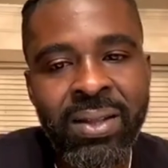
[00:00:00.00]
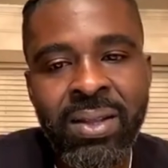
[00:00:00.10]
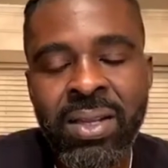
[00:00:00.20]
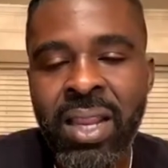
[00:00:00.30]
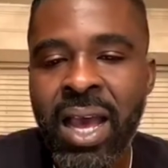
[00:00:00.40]

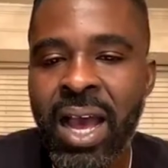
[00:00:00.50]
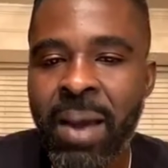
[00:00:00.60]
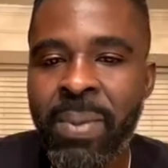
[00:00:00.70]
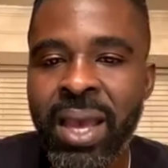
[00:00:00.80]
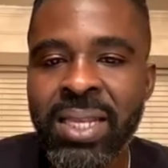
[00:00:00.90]
Nah,
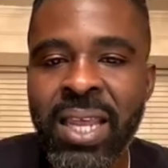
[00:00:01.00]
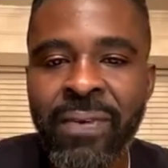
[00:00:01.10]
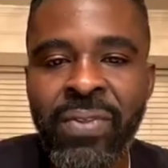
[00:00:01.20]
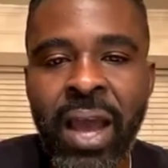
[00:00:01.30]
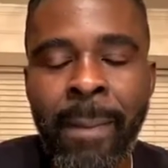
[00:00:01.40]
man.
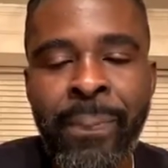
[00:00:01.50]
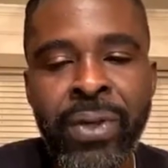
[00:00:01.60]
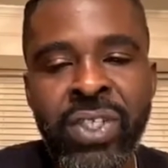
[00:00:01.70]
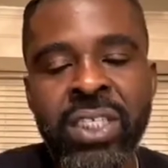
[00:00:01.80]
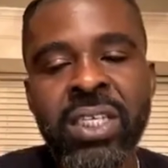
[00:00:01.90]
Definitely. I
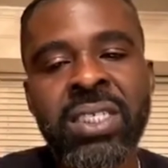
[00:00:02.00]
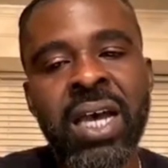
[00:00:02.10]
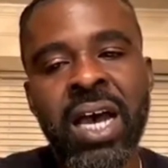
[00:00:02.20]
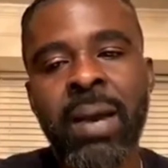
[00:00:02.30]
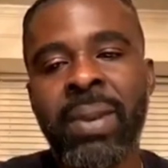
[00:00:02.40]
appreciate your
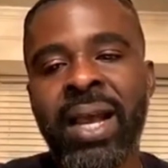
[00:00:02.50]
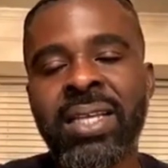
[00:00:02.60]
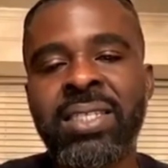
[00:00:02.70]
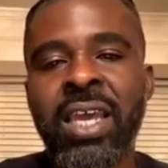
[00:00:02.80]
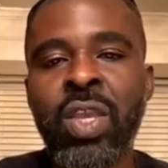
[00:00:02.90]
time. Like I
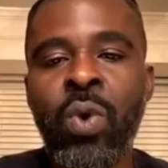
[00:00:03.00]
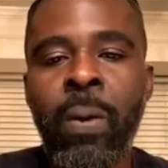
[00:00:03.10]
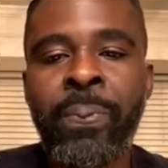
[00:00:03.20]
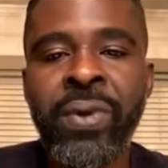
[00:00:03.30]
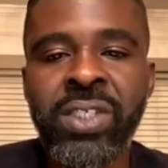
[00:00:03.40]
said, you will
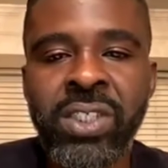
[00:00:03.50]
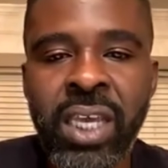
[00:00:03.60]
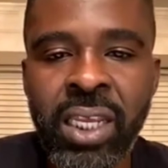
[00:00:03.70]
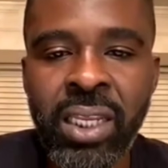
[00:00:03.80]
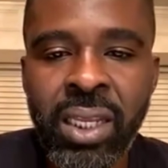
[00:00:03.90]
appreciate
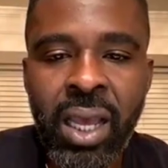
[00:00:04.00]
it.